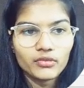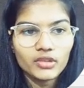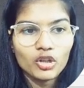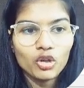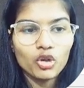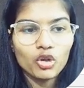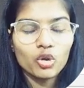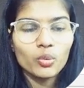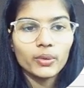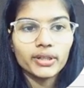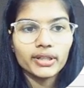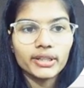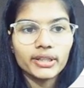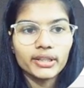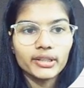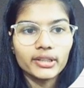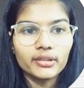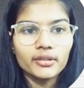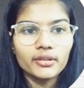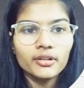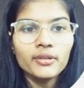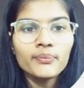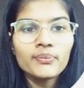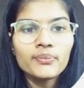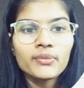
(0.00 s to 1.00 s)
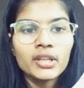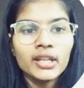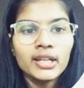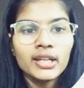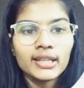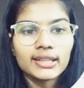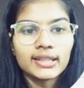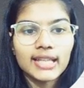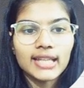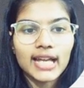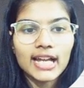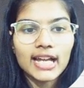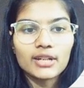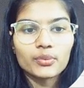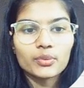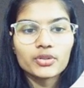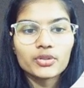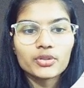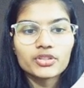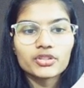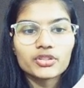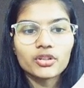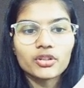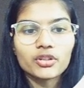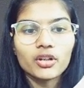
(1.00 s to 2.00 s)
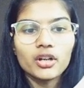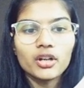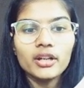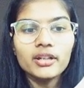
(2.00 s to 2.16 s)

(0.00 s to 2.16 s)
over here. That was your...